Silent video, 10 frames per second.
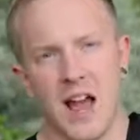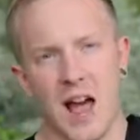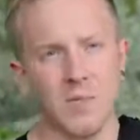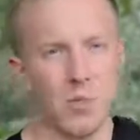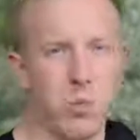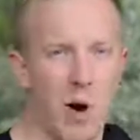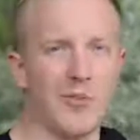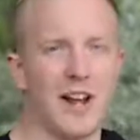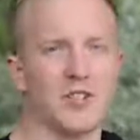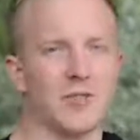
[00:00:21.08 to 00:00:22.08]
And
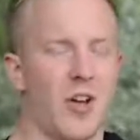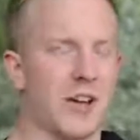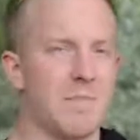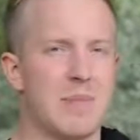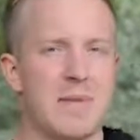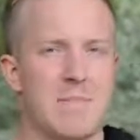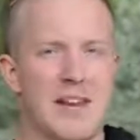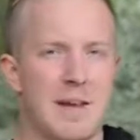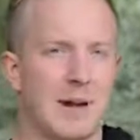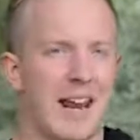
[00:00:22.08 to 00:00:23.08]
while natural light can be
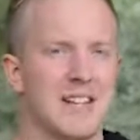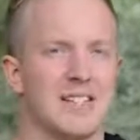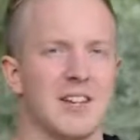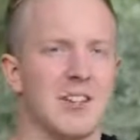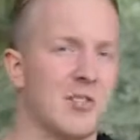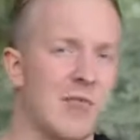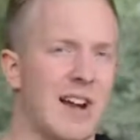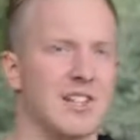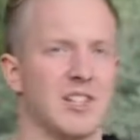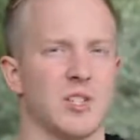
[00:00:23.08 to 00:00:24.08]
manipulated and
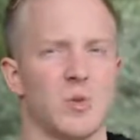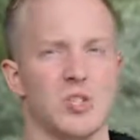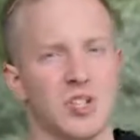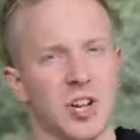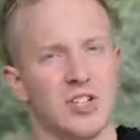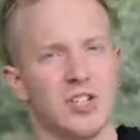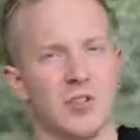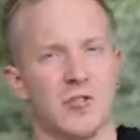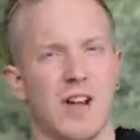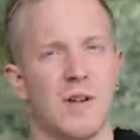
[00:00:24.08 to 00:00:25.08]
directed to a certain
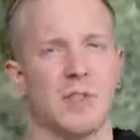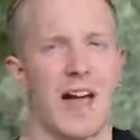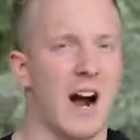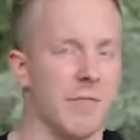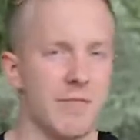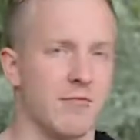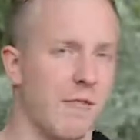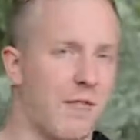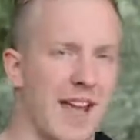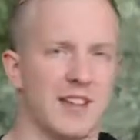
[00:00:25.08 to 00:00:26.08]
degree with the help of
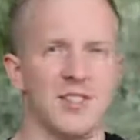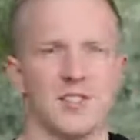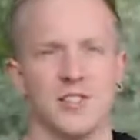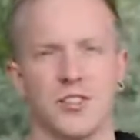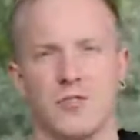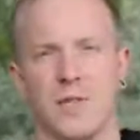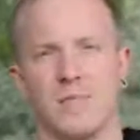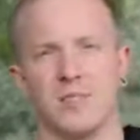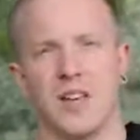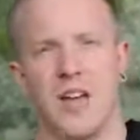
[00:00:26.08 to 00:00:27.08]
reflectors and
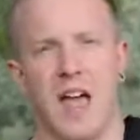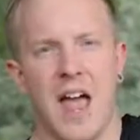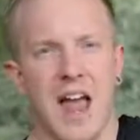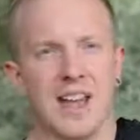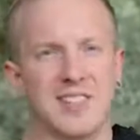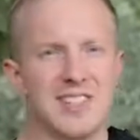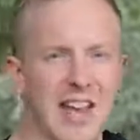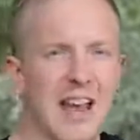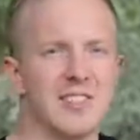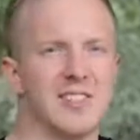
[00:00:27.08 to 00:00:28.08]
scrims, its
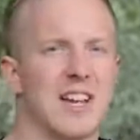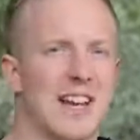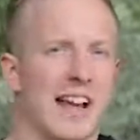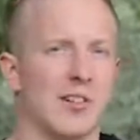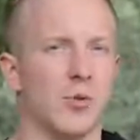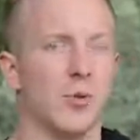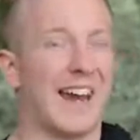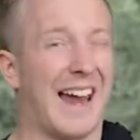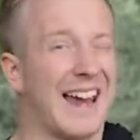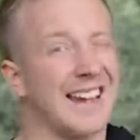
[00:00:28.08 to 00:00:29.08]
intensity and angle
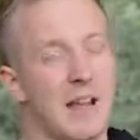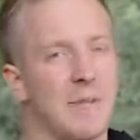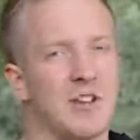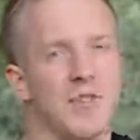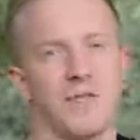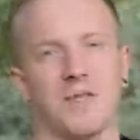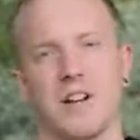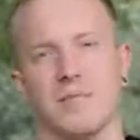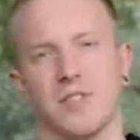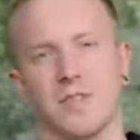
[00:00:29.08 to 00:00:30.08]
can limit your
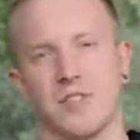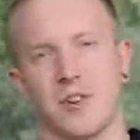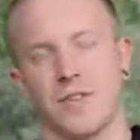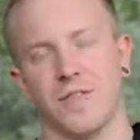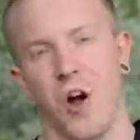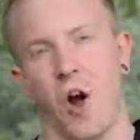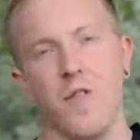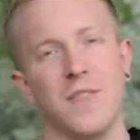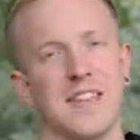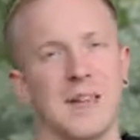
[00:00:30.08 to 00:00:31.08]
freedom as a photographer
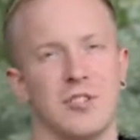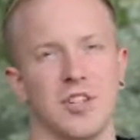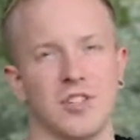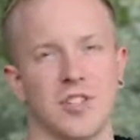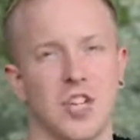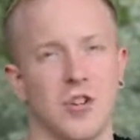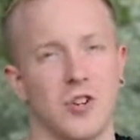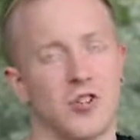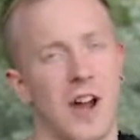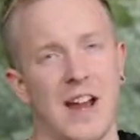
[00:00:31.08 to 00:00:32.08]
over the images that you
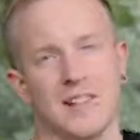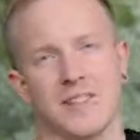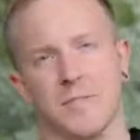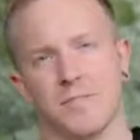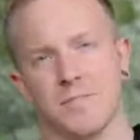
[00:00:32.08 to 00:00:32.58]
create.